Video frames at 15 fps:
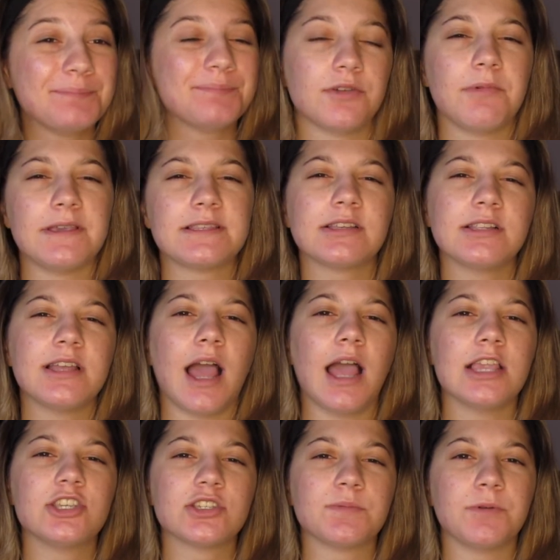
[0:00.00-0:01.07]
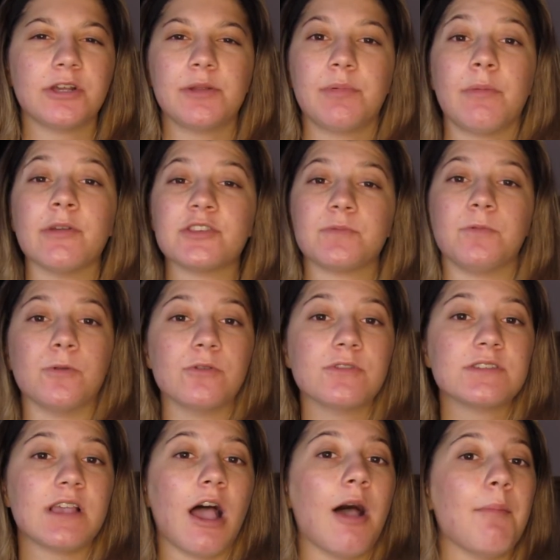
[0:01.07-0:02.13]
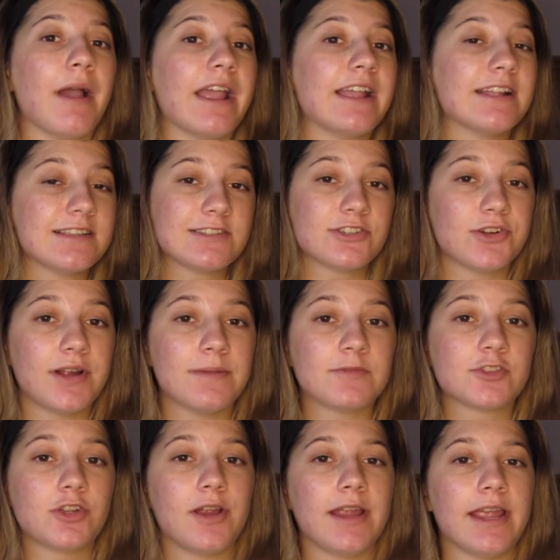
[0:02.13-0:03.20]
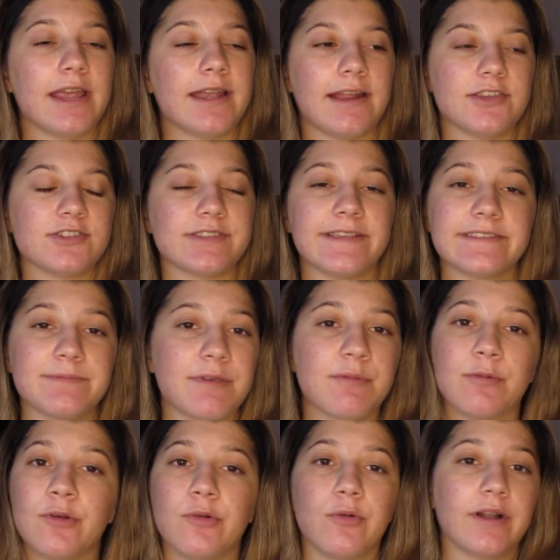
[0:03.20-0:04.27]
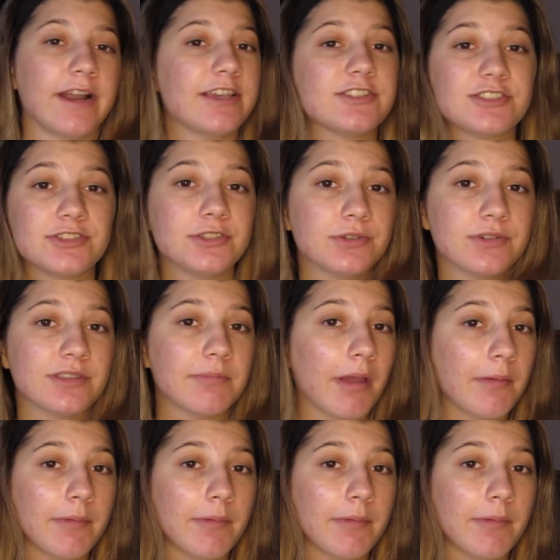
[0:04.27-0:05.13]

So basically, I just put up a bunch of polls on my Instagram story, and I just asked people what I should do with my